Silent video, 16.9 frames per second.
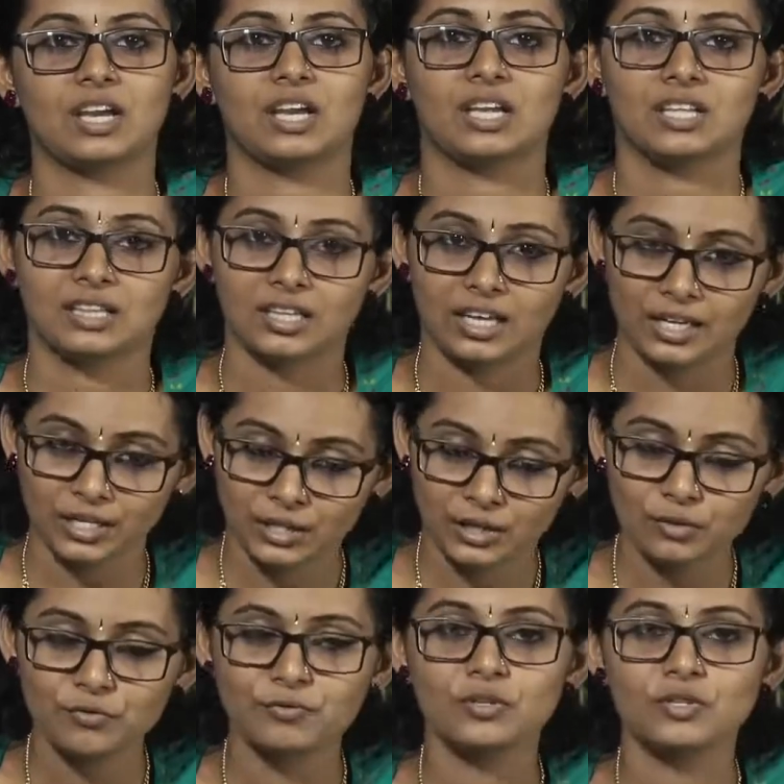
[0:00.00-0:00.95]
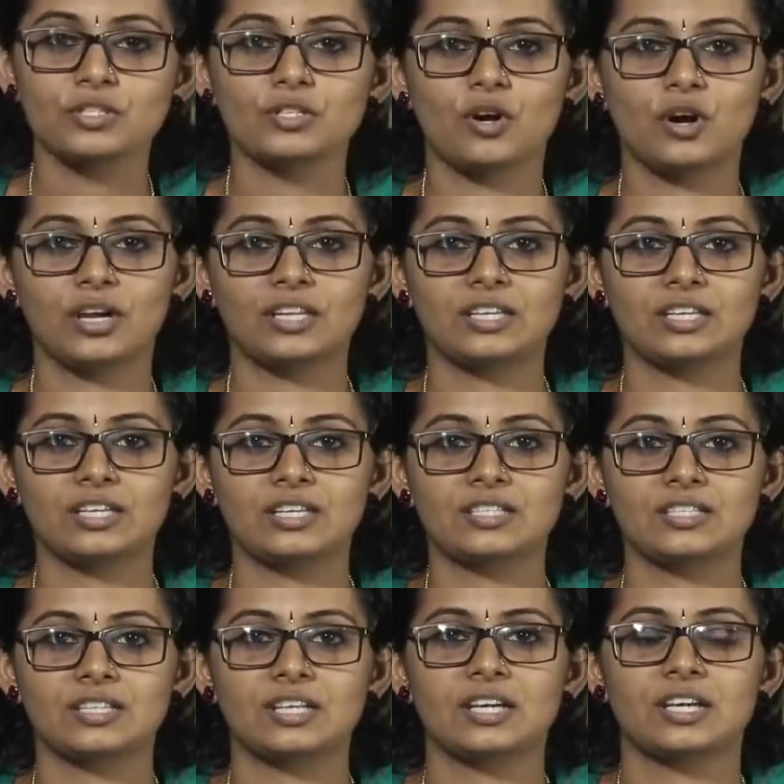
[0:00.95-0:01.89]
Thank you for joining us
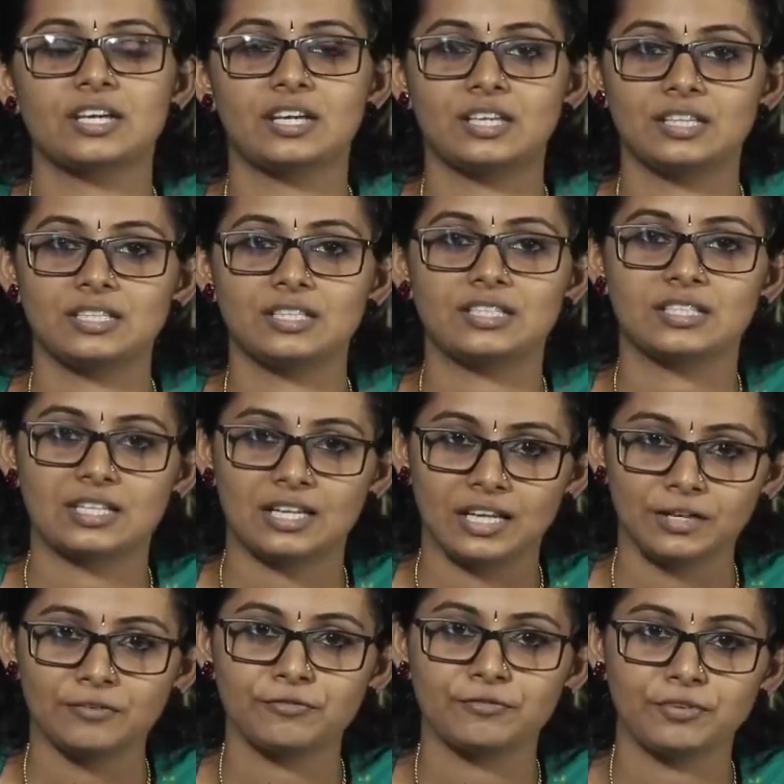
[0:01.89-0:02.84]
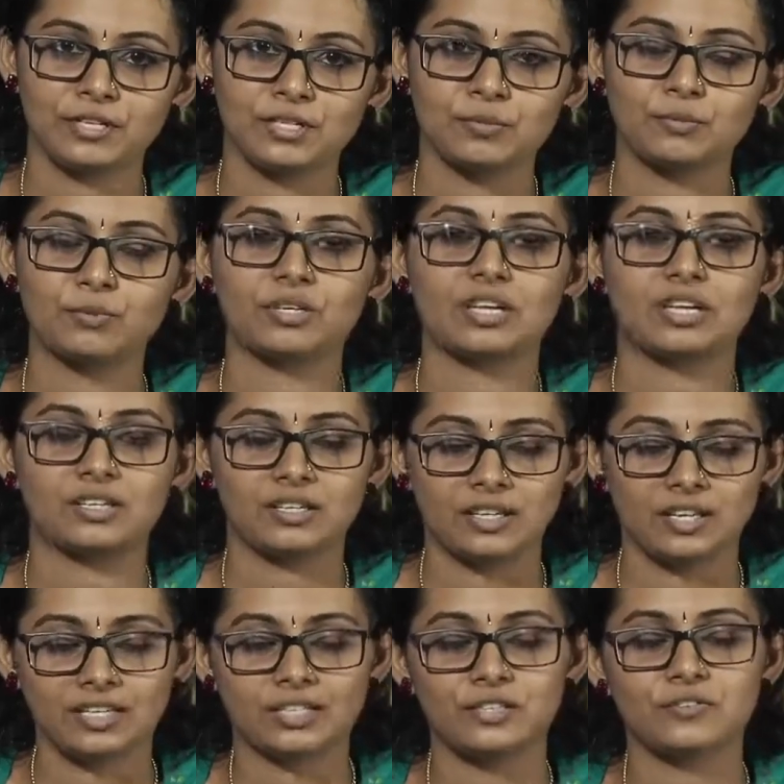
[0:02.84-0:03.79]
in this live Facebook
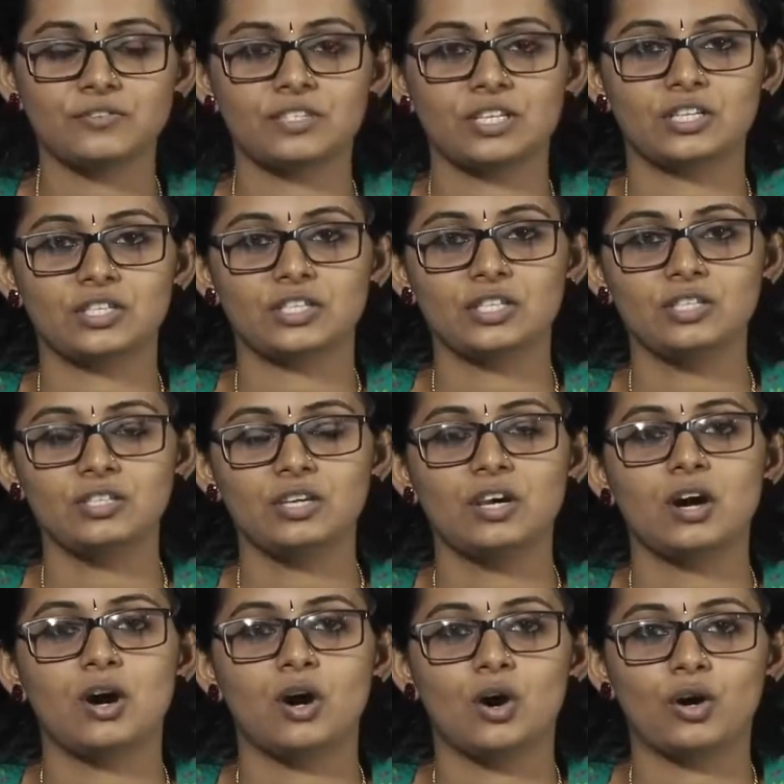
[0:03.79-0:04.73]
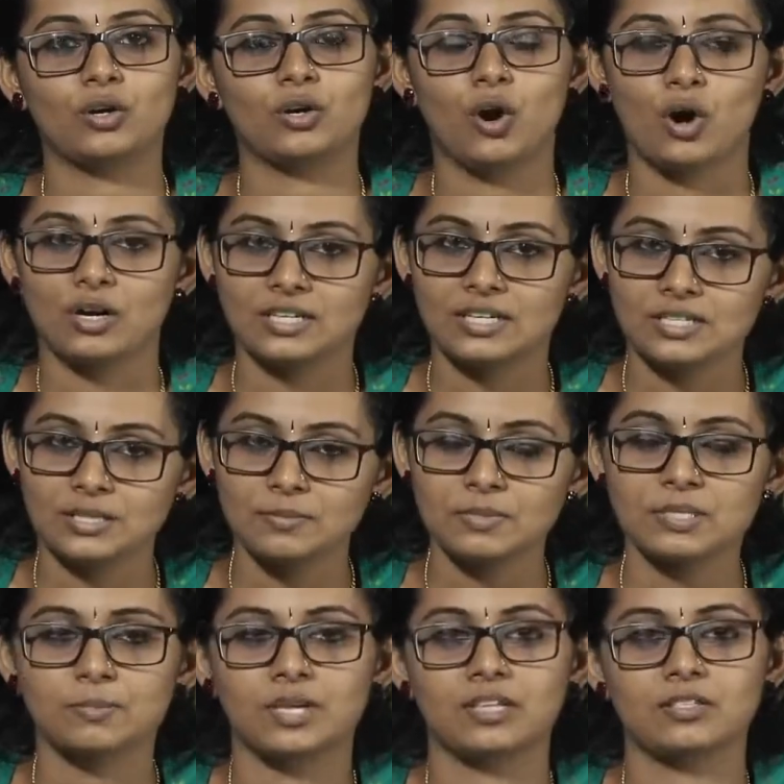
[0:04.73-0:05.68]
interactive session on Autism
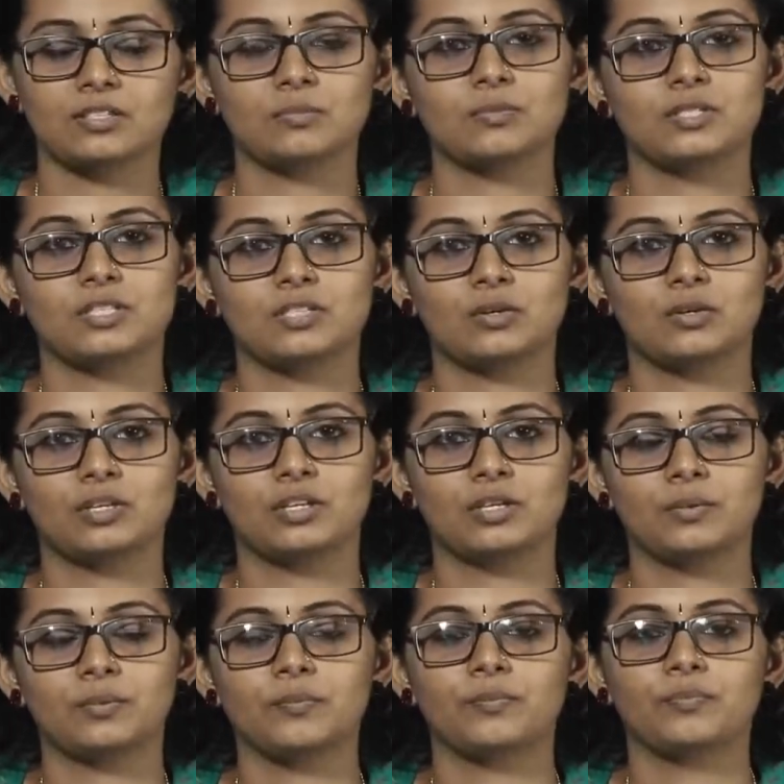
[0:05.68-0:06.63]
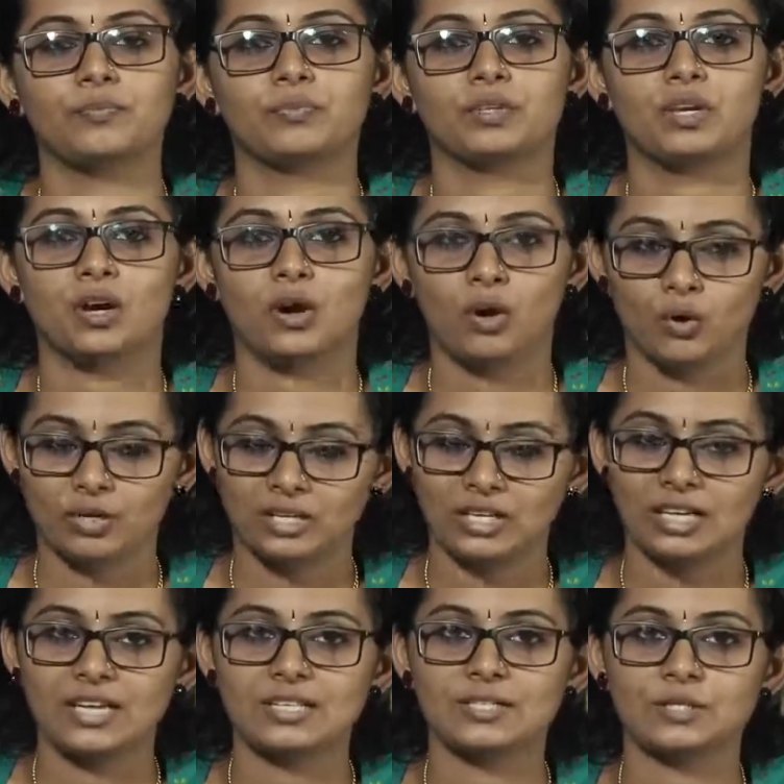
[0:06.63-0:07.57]
Spectrum Disorder
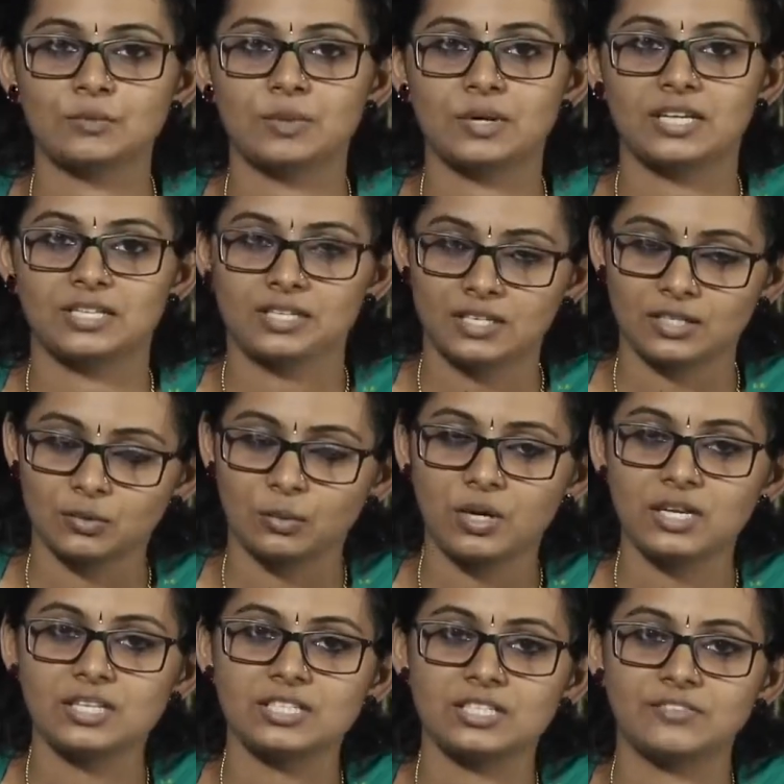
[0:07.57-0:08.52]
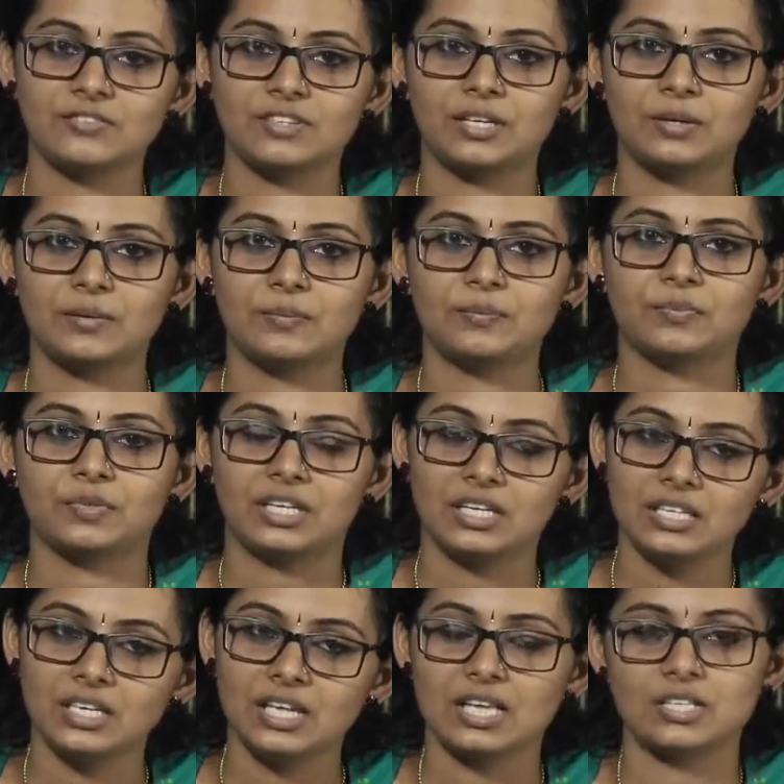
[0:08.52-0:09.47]
organized by Sattva TV in
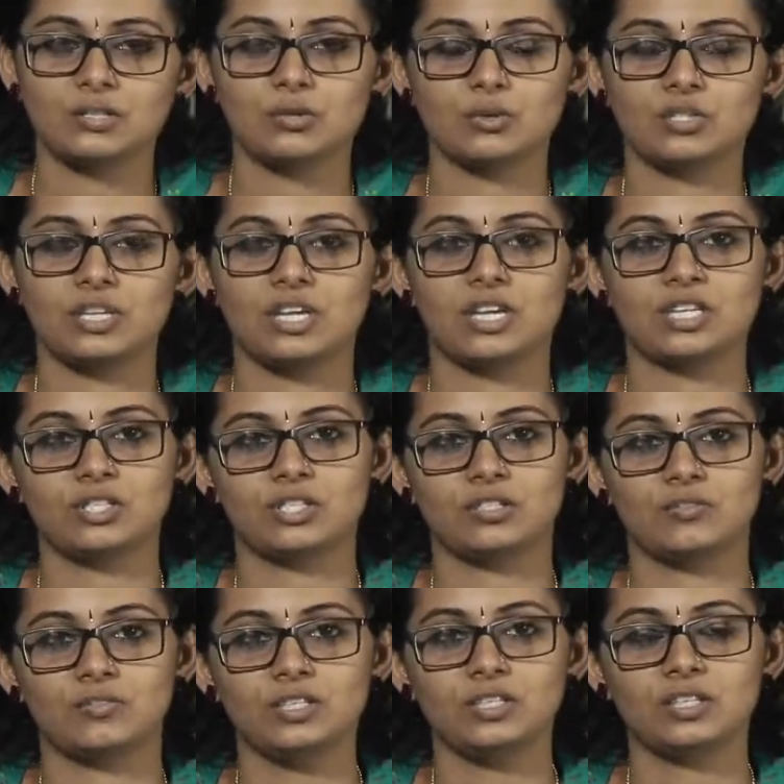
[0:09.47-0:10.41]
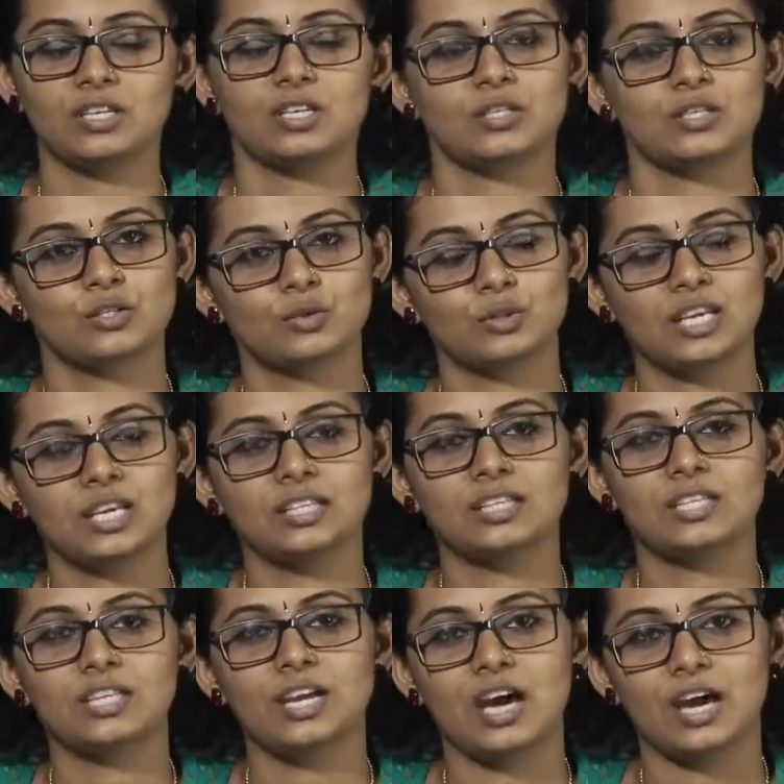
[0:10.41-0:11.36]
association with
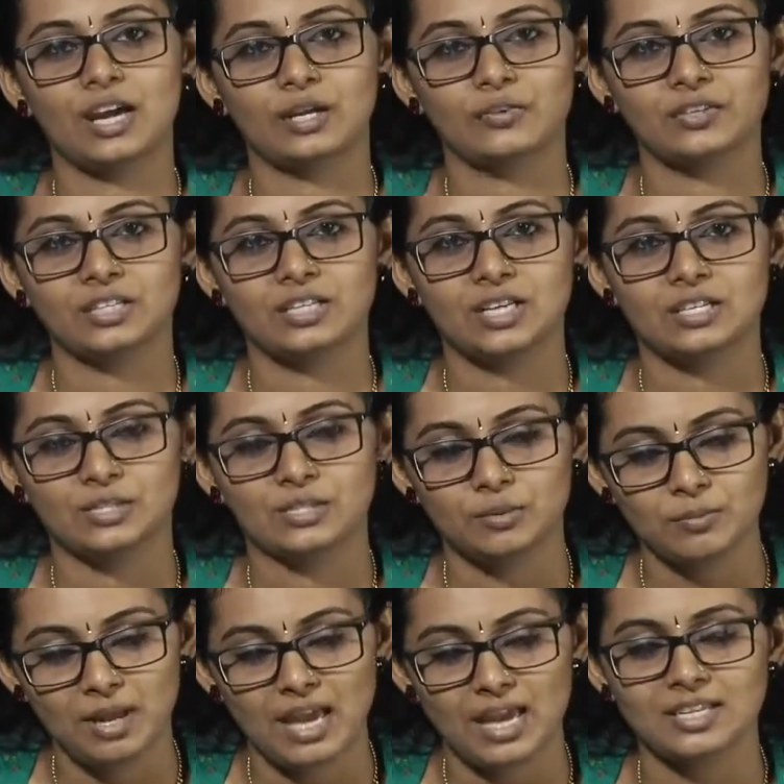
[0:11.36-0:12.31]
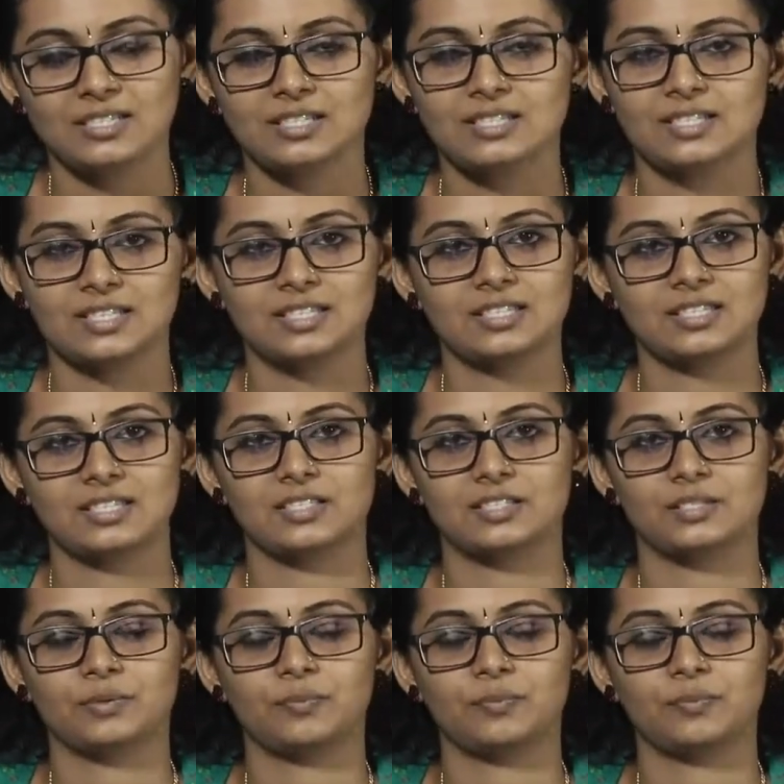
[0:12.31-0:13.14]
Sunetri Ayurveda Ashram and Research Center.